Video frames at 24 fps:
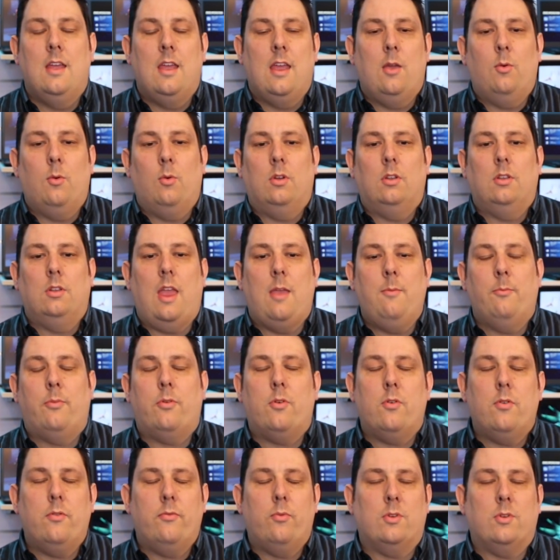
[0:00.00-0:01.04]
It will
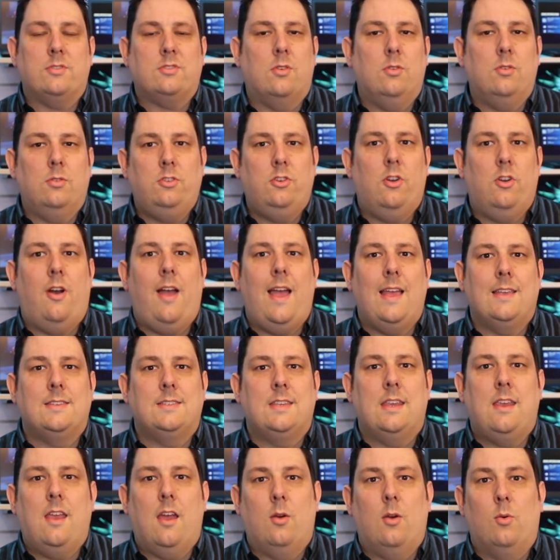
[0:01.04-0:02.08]
improve what's called your
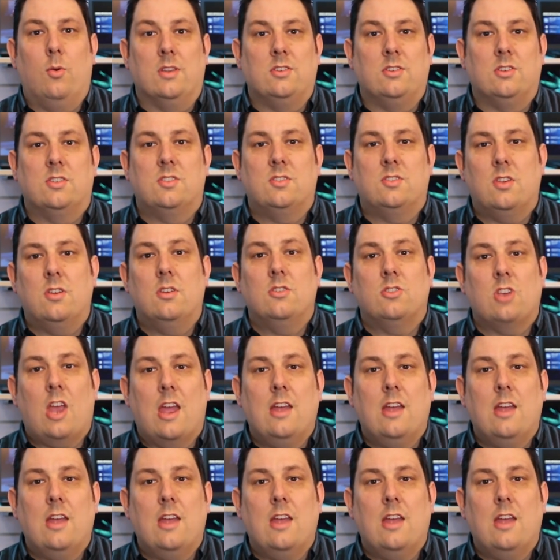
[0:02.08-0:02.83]
SEO, which is search